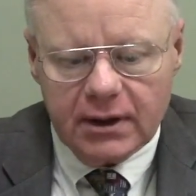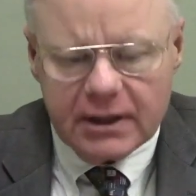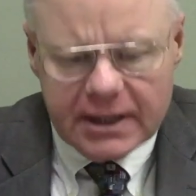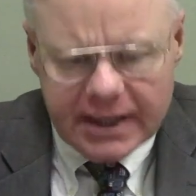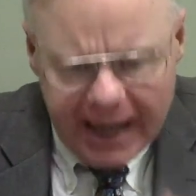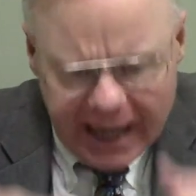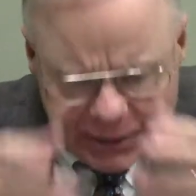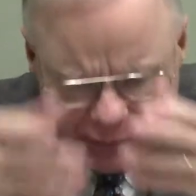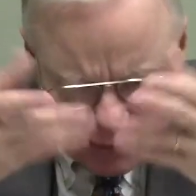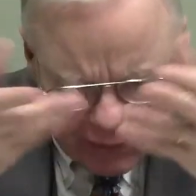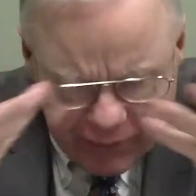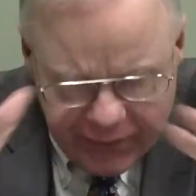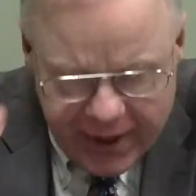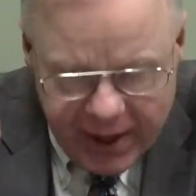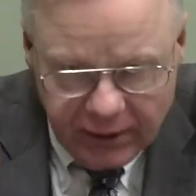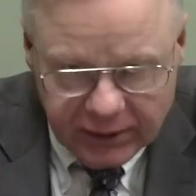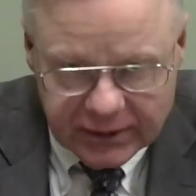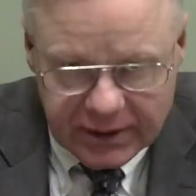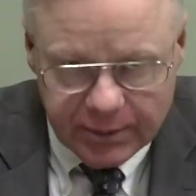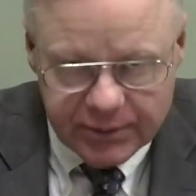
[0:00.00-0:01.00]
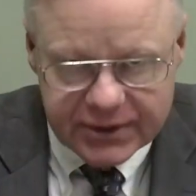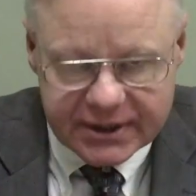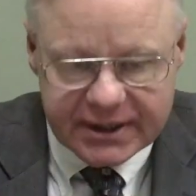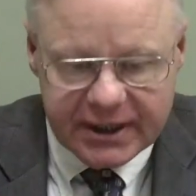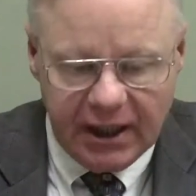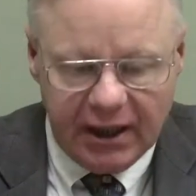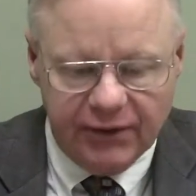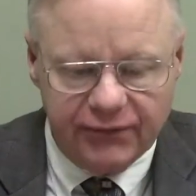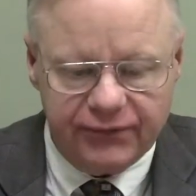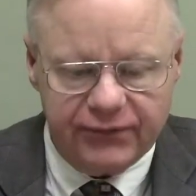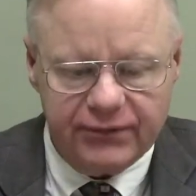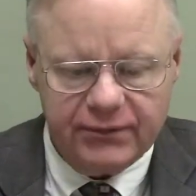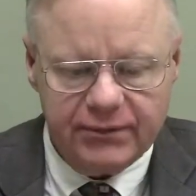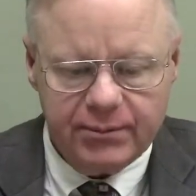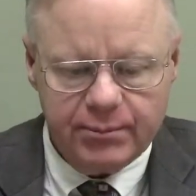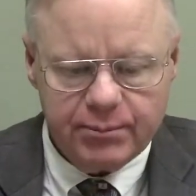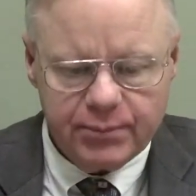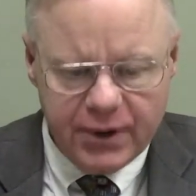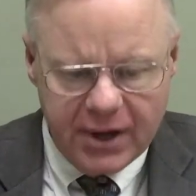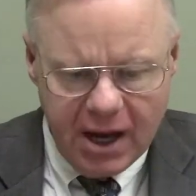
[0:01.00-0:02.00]
God revealed himself.
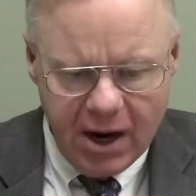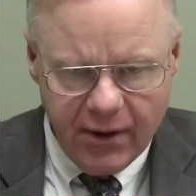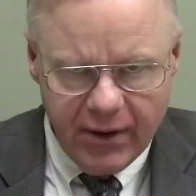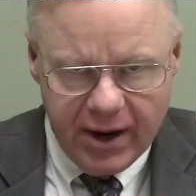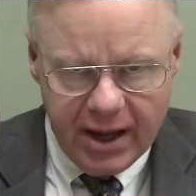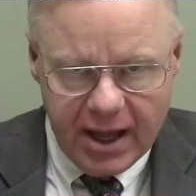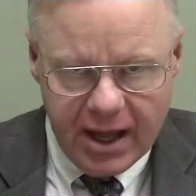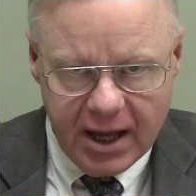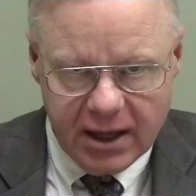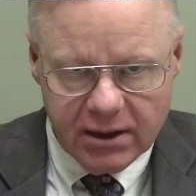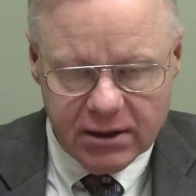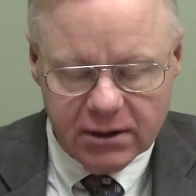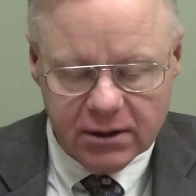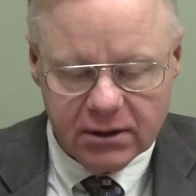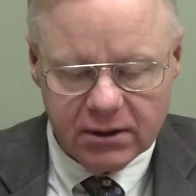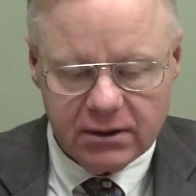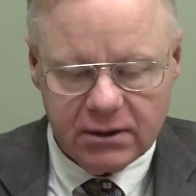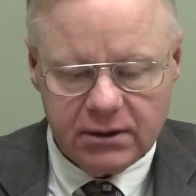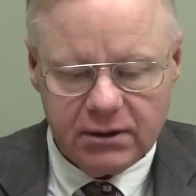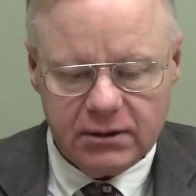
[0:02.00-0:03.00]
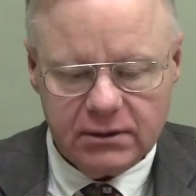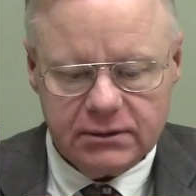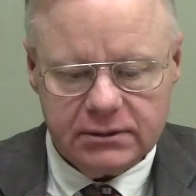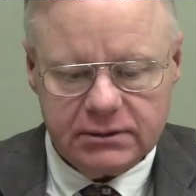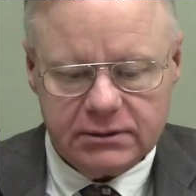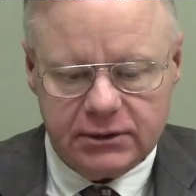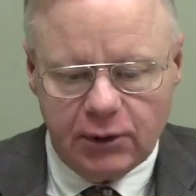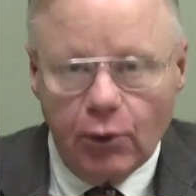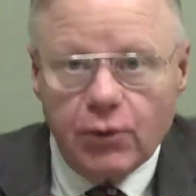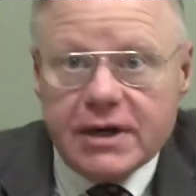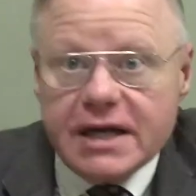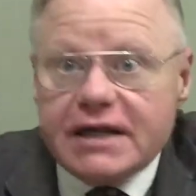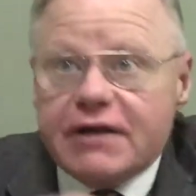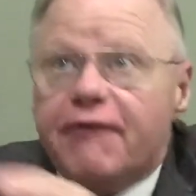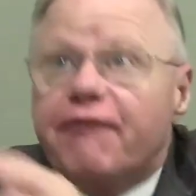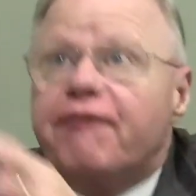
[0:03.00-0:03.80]
Period. No need to